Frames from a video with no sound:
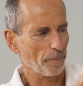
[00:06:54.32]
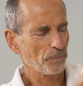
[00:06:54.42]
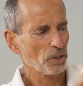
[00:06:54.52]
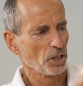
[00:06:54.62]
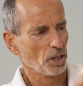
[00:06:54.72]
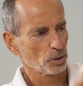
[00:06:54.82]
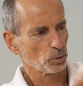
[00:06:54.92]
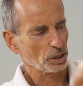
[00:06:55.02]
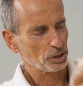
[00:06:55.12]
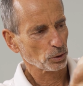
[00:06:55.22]

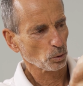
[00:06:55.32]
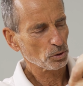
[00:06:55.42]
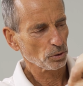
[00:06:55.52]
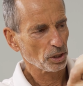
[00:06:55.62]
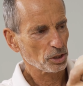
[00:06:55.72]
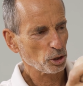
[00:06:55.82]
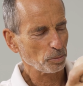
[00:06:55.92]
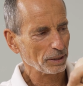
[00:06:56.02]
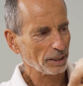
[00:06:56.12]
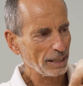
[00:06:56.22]
pressing everything
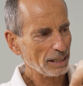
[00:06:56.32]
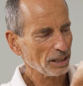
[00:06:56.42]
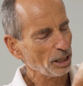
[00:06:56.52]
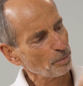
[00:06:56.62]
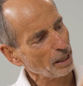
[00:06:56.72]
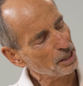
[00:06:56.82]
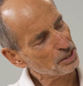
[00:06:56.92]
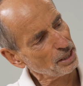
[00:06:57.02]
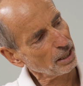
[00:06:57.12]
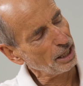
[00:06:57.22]
together here so
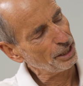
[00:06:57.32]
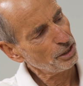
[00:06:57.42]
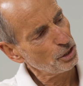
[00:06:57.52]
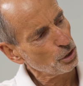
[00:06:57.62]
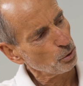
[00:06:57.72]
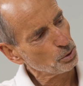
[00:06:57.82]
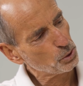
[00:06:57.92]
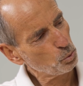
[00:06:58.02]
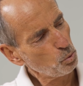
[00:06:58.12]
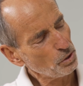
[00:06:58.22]
that the pressure
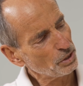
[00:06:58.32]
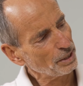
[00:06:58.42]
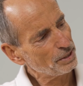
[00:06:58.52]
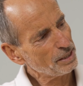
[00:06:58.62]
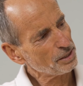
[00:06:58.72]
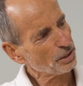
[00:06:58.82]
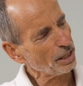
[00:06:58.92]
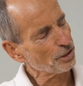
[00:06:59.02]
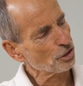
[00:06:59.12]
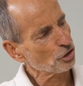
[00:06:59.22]
column is
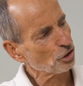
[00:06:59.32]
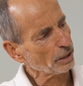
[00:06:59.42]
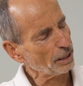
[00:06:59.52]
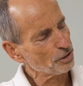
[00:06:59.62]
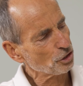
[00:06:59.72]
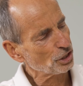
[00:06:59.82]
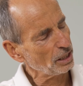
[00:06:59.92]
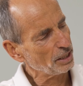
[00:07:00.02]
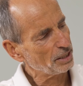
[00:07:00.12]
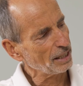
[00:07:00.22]
transferred into
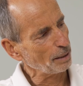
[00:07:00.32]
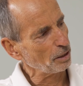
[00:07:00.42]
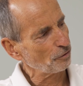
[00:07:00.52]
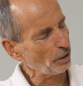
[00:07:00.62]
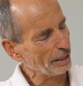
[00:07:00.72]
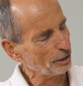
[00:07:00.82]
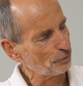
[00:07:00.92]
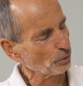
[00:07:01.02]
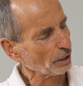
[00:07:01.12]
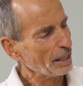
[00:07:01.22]
this area
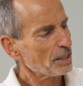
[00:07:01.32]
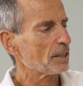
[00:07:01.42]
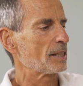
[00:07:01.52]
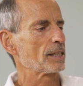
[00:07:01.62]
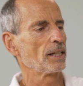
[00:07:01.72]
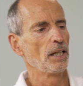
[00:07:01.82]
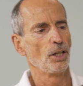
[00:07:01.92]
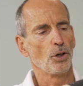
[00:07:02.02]
next to it.